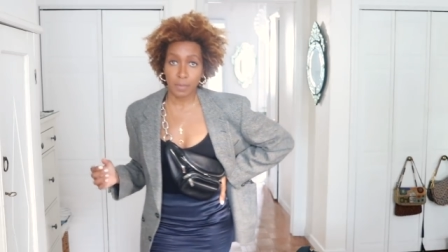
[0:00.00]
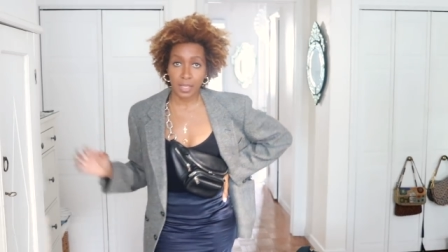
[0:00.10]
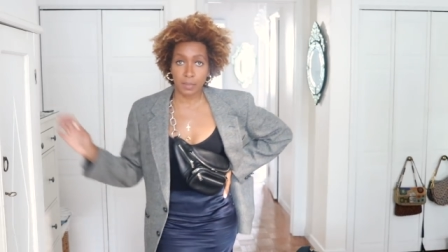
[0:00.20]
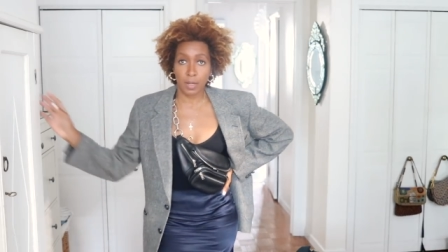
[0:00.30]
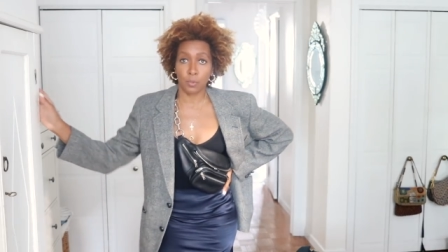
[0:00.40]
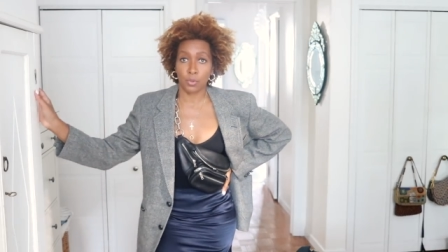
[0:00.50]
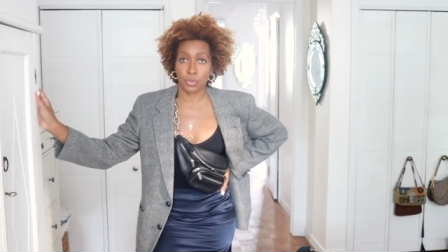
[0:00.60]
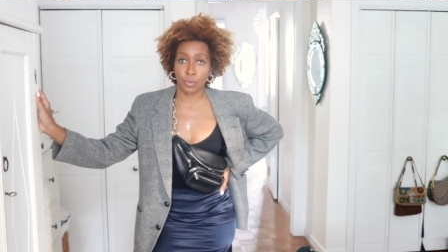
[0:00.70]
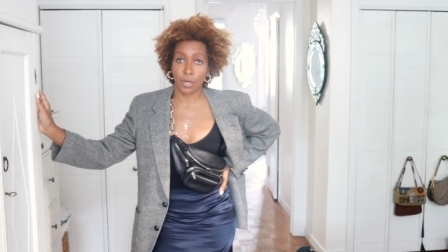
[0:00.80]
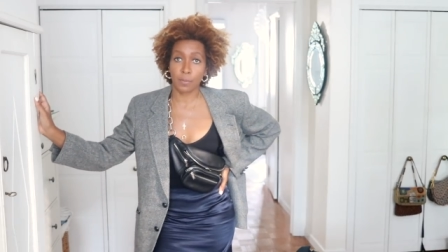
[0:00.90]
me in my
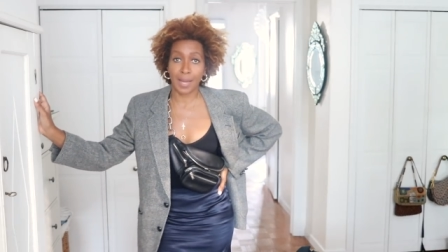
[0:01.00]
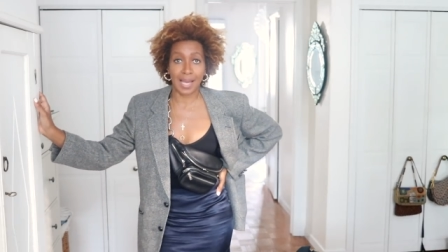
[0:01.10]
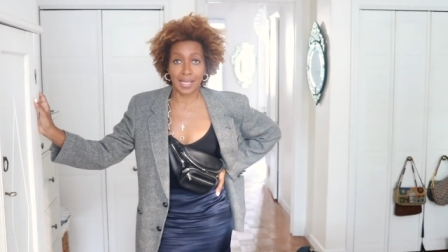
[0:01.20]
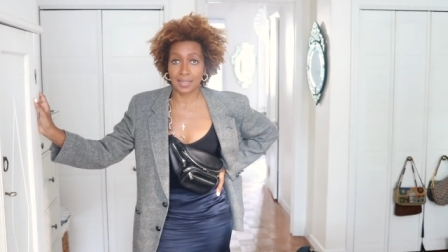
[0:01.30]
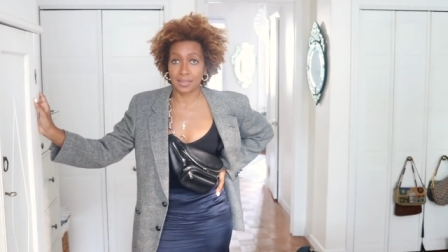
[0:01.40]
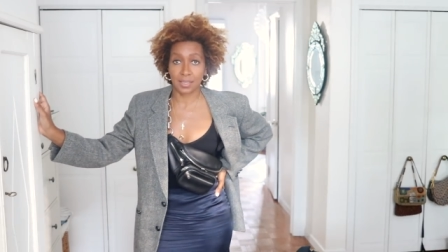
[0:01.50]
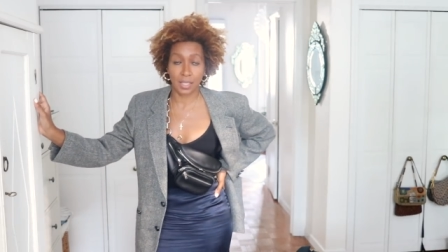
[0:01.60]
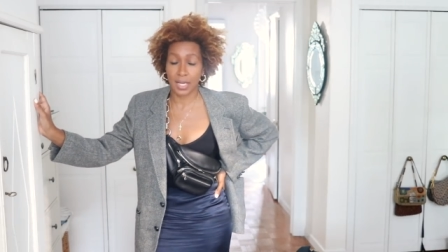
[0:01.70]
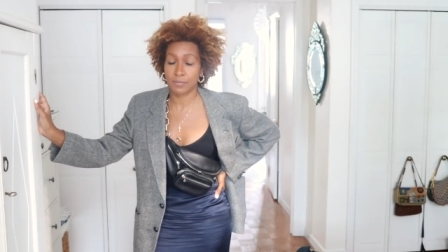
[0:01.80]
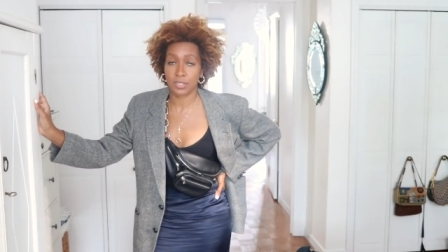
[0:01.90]
wardrobe, and
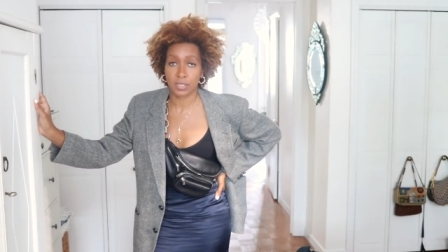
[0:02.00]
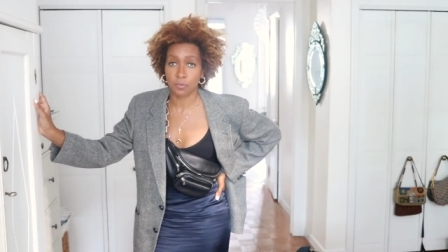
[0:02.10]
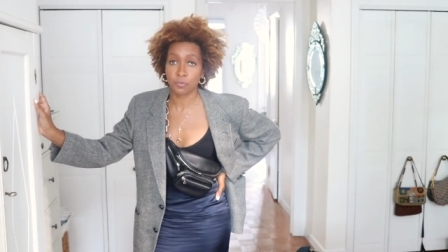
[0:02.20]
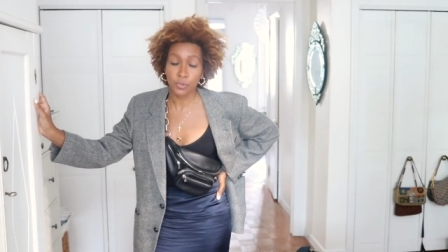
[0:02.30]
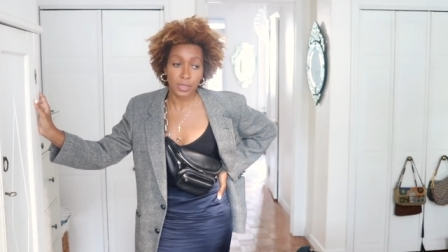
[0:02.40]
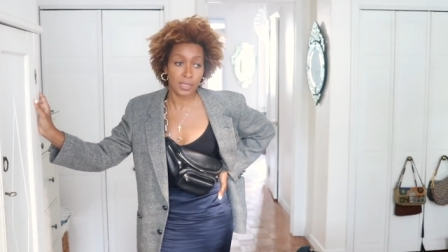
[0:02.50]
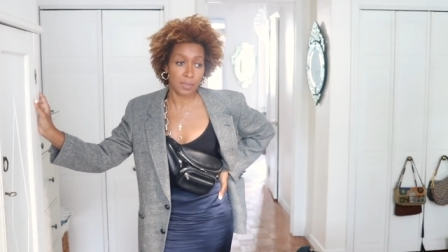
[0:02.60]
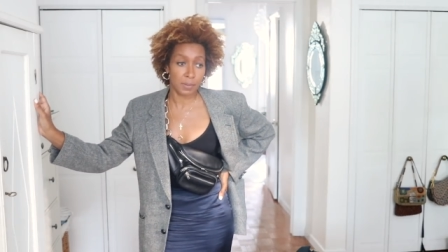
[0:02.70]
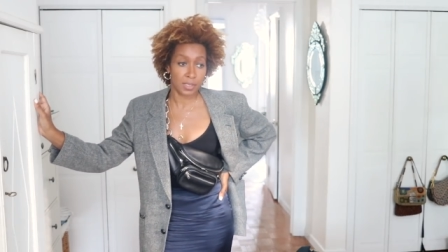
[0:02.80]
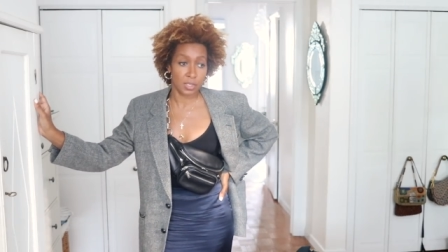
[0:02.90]
I've just
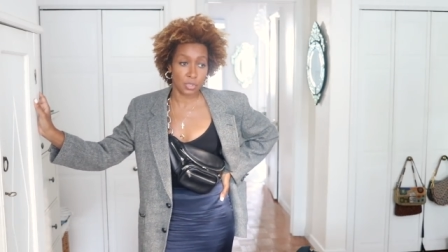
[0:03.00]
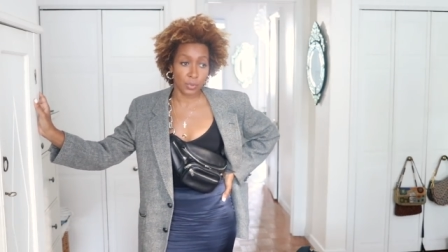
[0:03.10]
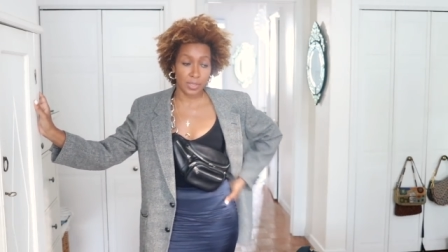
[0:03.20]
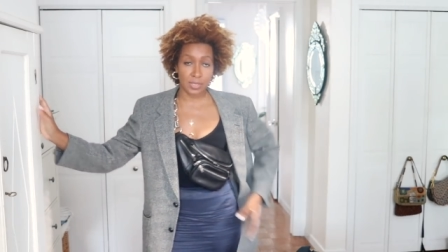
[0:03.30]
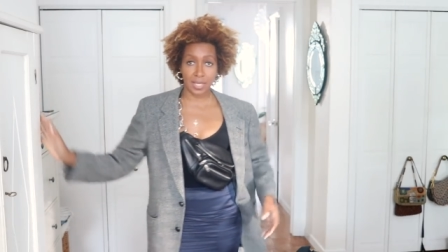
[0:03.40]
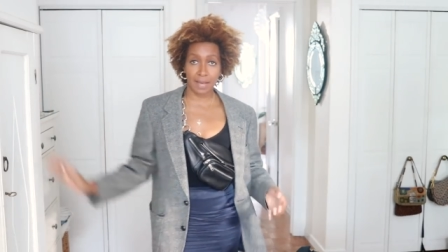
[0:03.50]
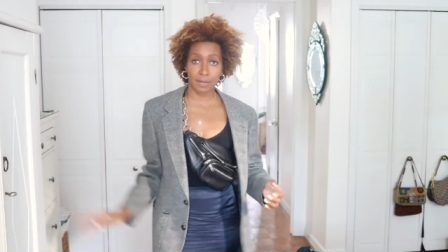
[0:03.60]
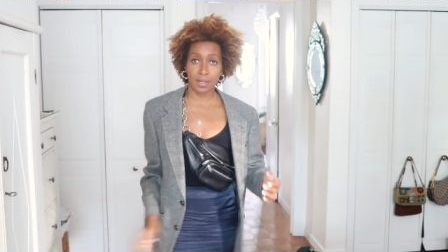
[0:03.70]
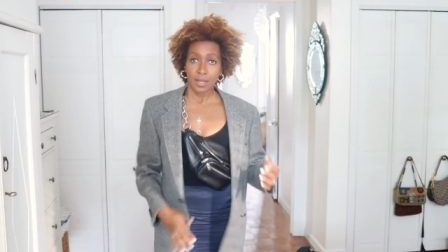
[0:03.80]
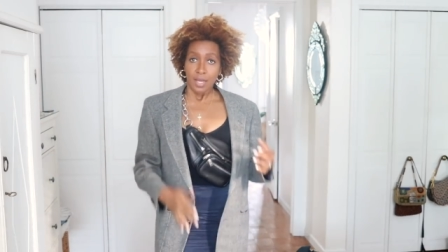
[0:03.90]
really been enjoying
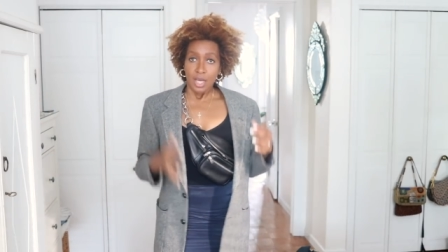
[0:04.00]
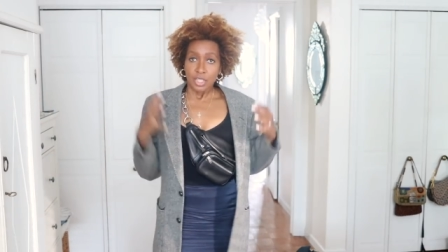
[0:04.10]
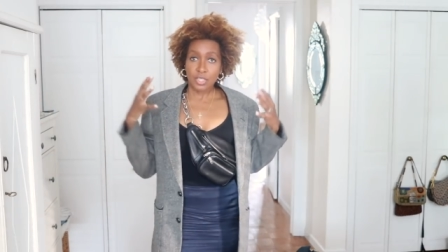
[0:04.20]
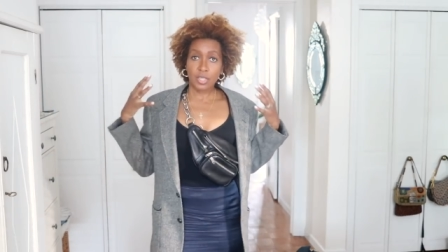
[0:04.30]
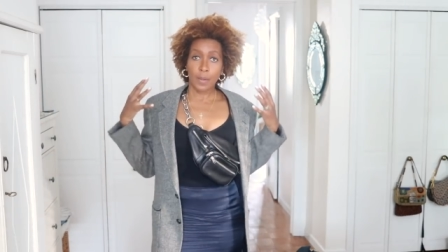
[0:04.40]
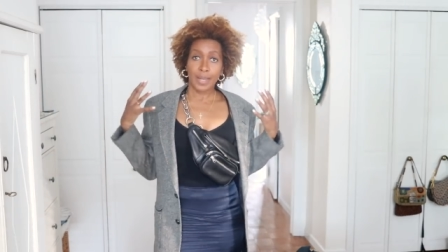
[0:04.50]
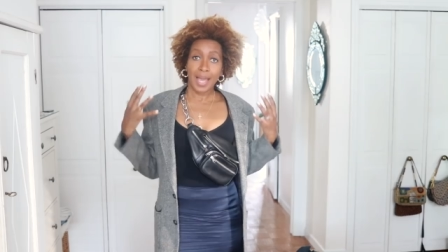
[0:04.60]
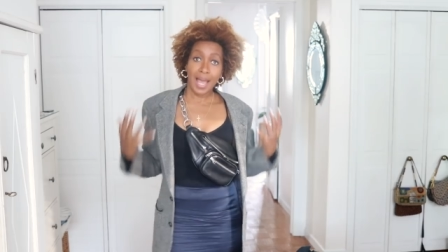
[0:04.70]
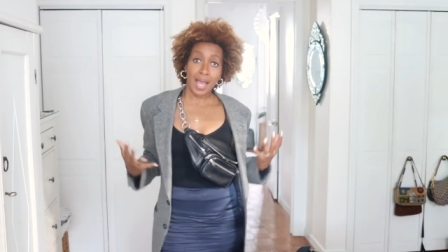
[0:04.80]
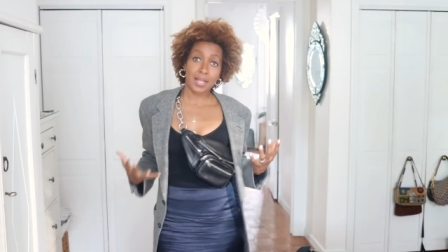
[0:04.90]
just going
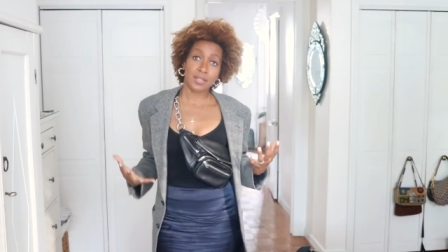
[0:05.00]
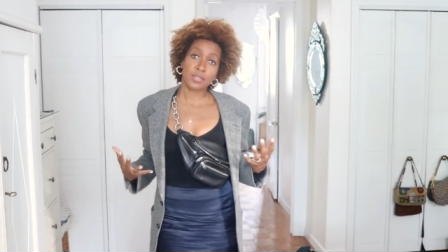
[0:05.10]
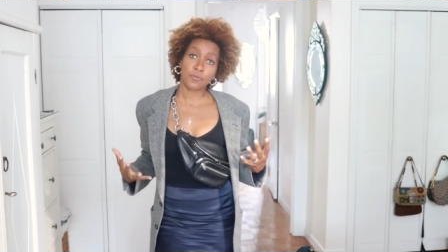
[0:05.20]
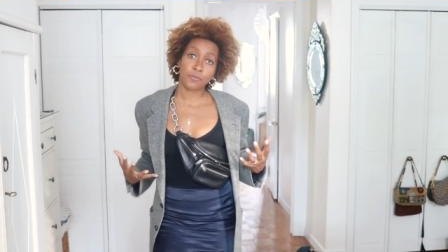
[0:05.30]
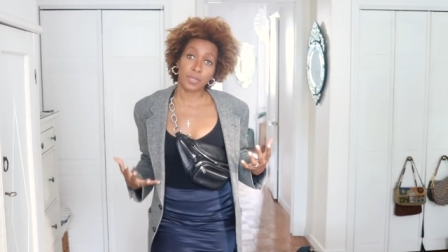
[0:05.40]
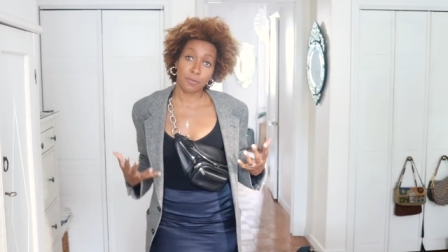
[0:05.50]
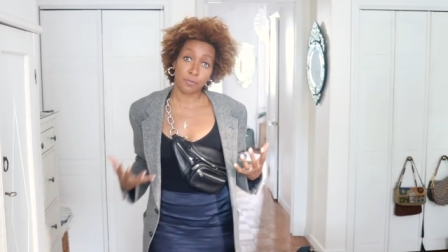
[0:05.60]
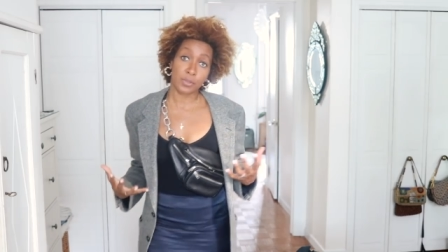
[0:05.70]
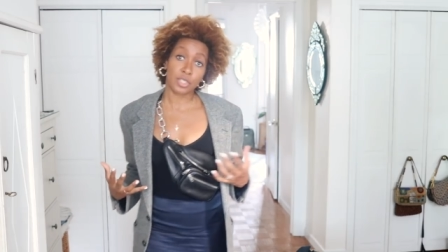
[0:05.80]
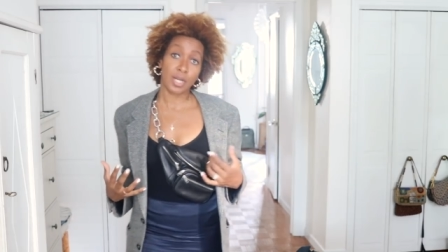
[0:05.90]
hands-free
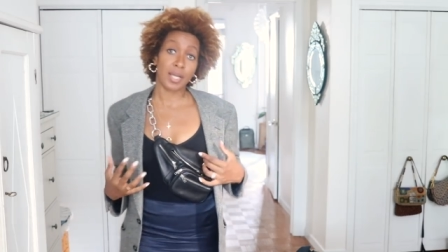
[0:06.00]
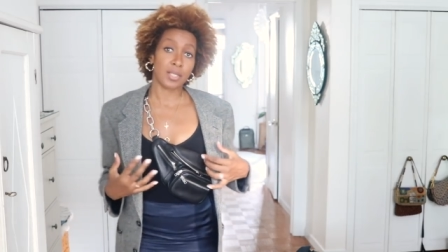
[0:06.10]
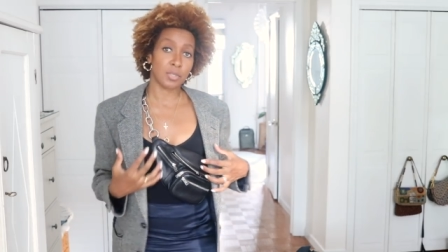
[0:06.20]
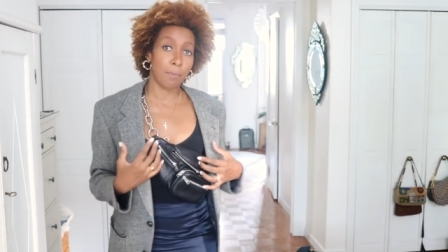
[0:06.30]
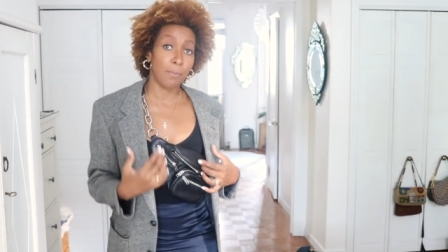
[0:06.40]
for a change.